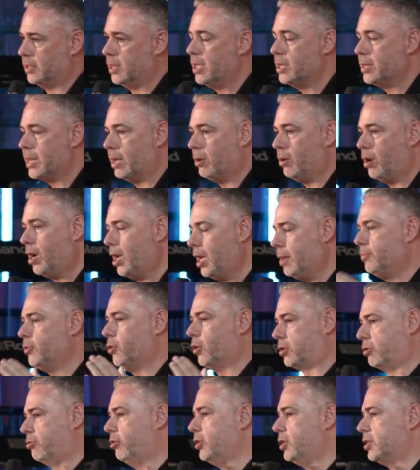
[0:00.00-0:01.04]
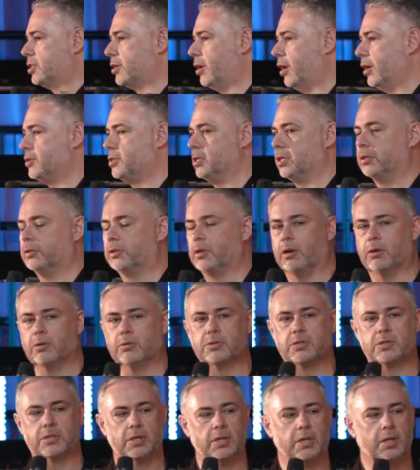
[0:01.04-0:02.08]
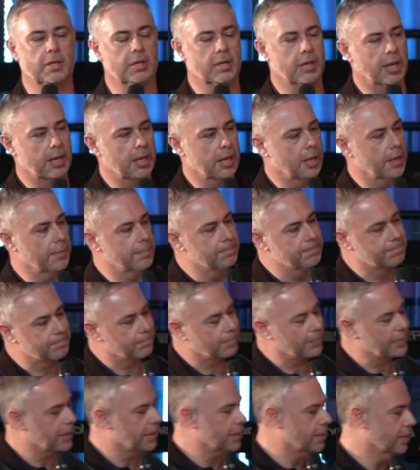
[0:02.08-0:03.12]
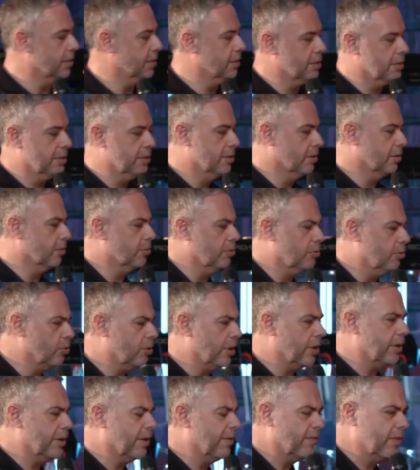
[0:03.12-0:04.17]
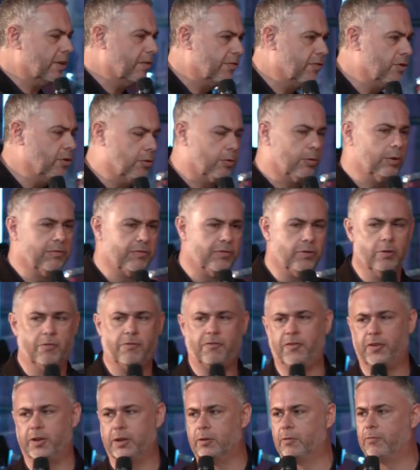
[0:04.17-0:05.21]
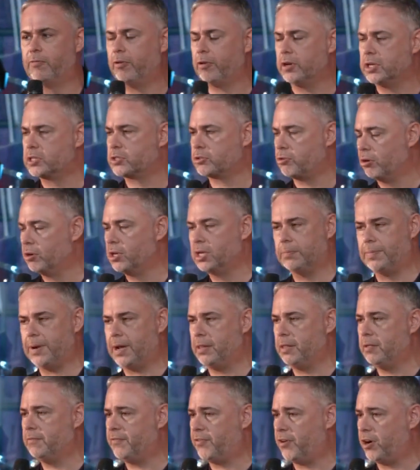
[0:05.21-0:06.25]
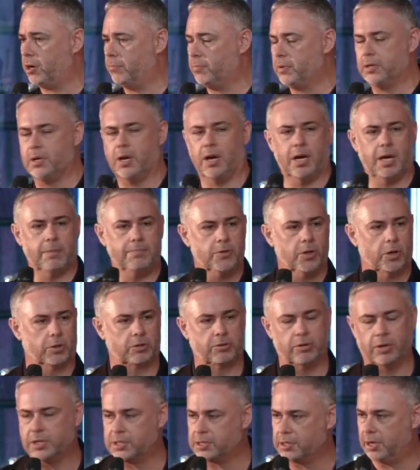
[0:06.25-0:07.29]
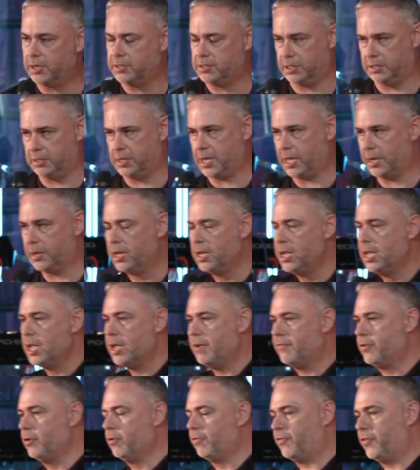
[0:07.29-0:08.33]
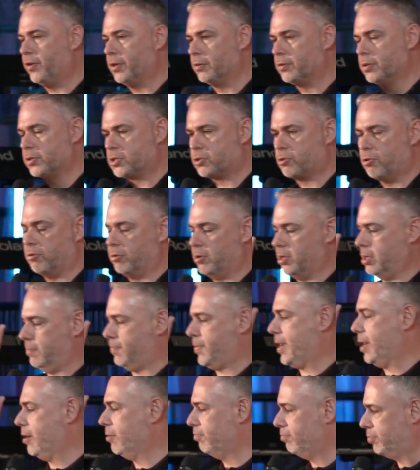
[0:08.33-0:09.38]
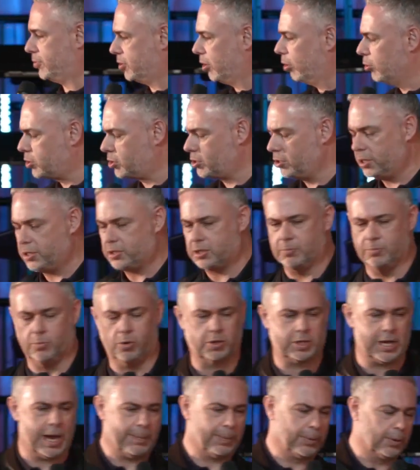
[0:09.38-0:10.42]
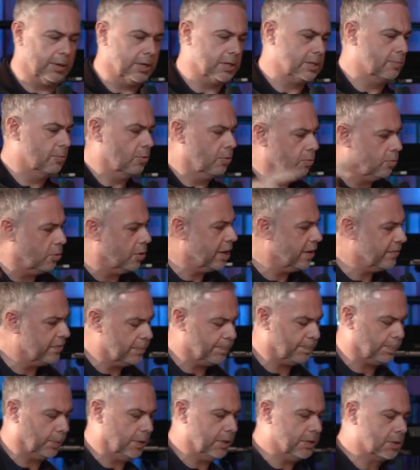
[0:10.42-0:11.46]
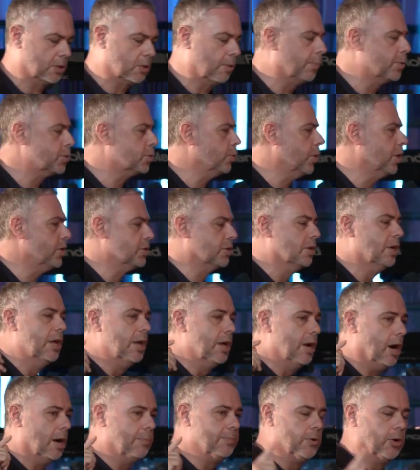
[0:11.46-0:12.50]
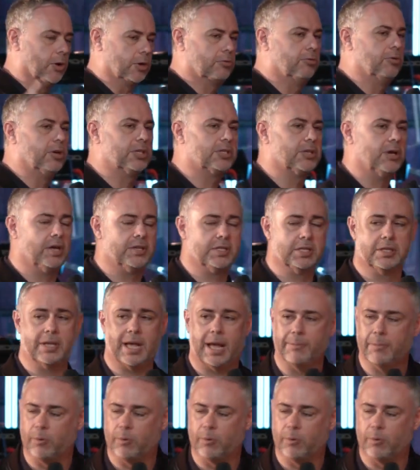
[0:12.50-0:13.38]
Now, I am not criticizing those. Um, you know, if, if, you, if you feel very strongly about the environment, I'm not criticizing that. If you feel strongly about socialism or capitalism or whatever political persuasion, I'm not criticizing that.